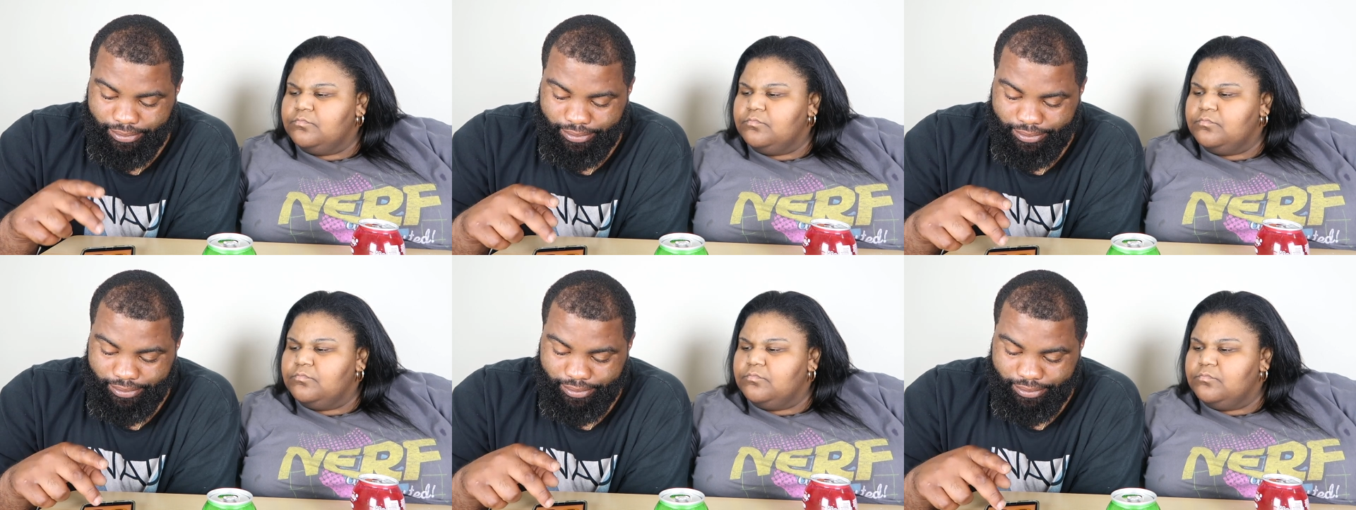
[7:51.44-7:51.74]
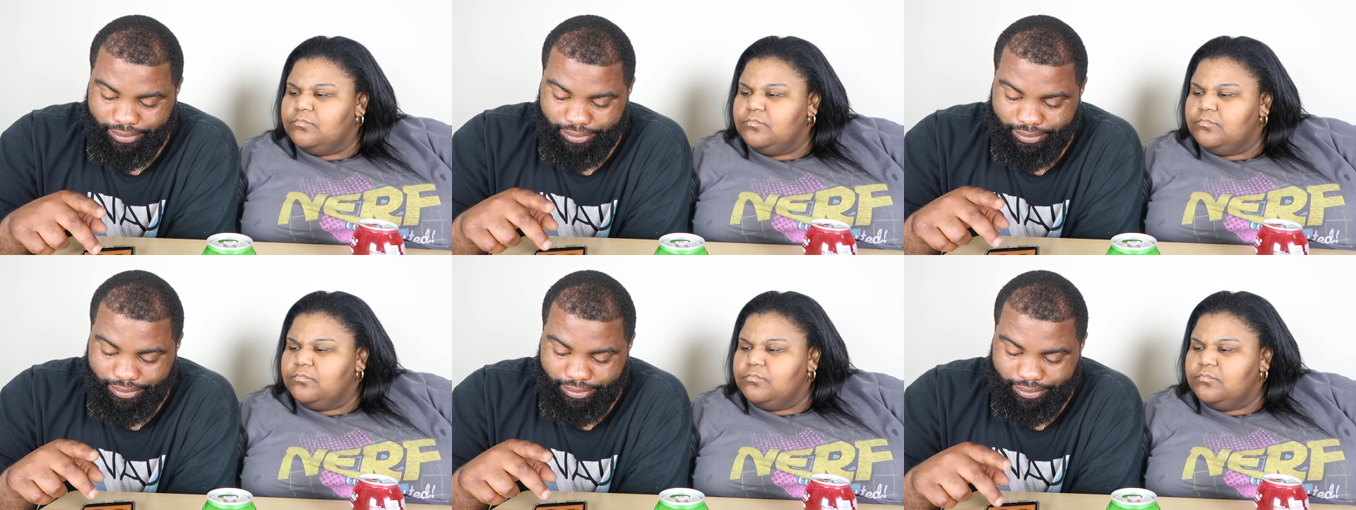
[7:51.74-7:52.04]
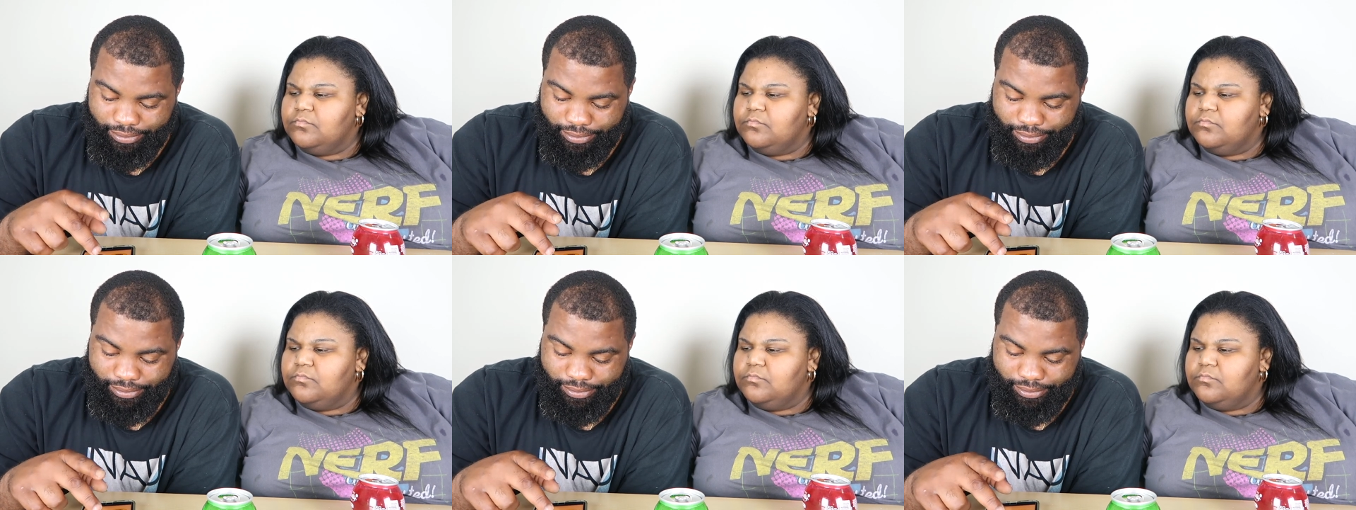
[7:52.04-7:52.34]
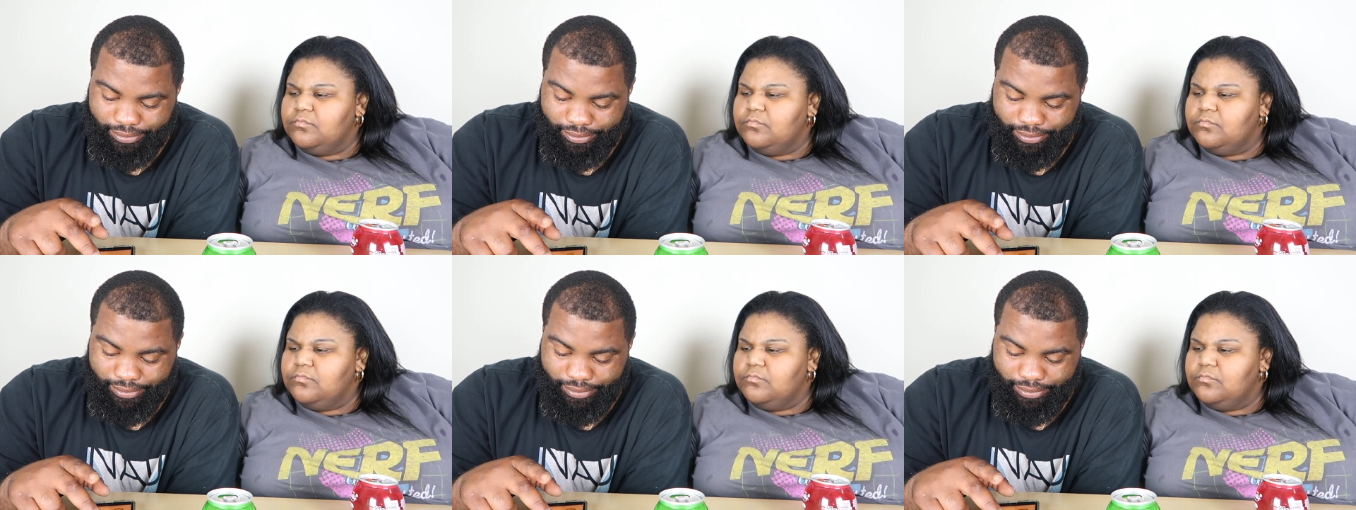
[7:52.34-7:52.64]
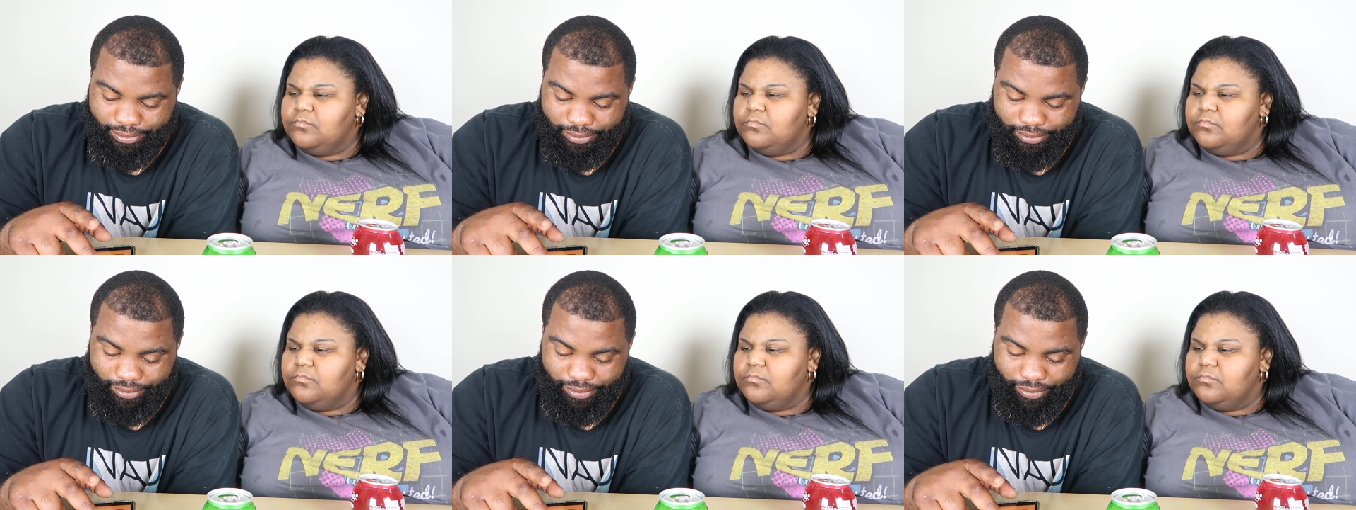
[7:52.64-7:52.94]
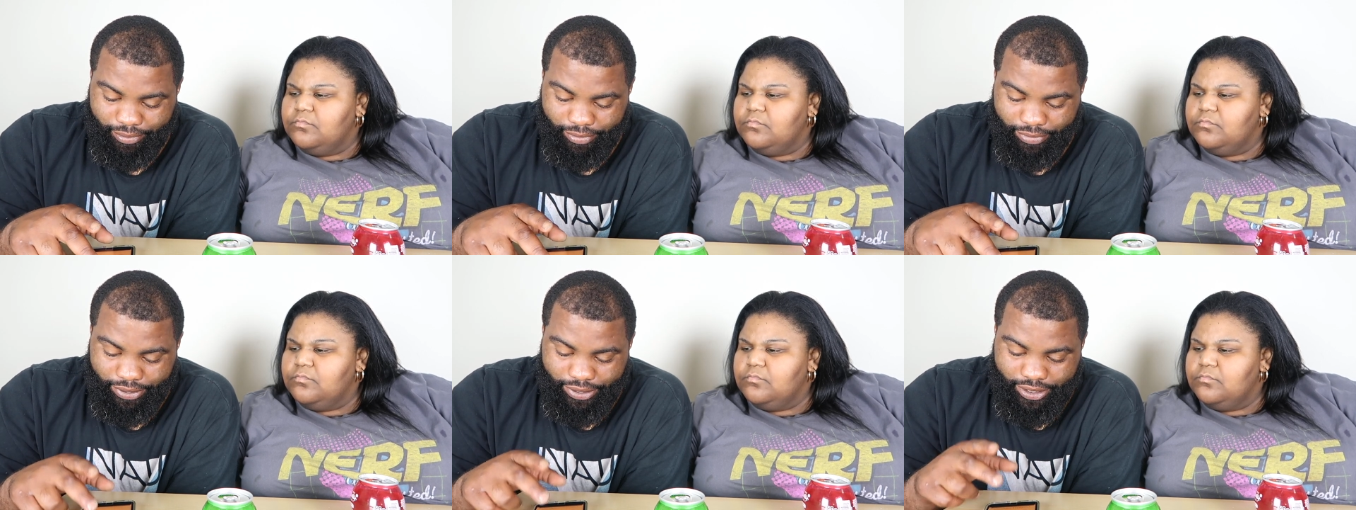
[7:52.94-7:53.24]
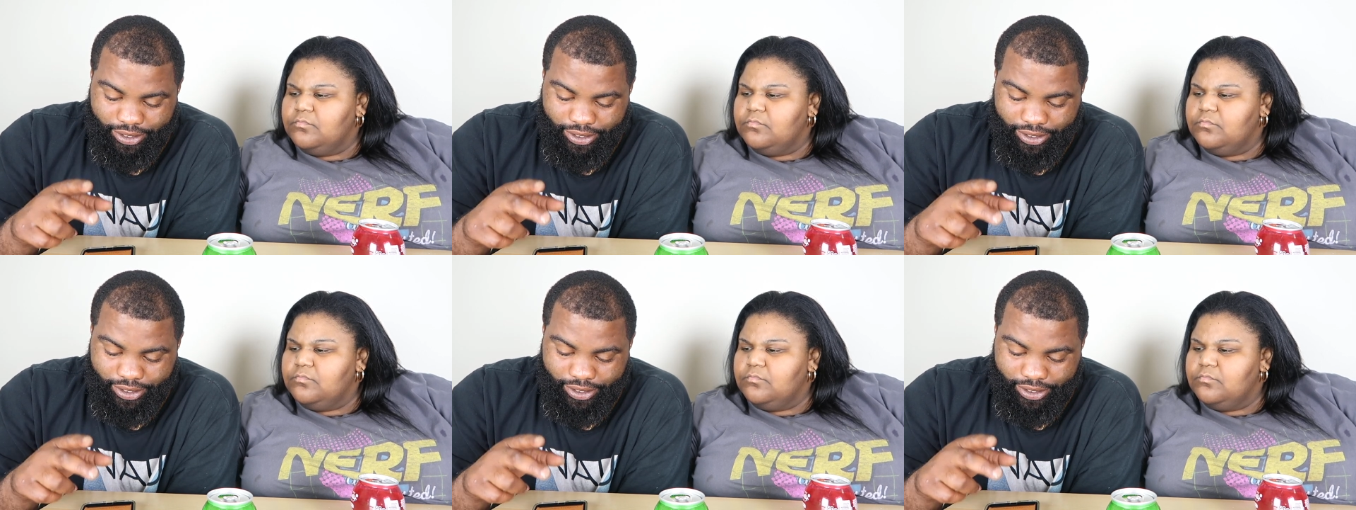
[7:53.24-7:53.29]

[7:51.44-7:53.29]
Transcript: Nothing is said.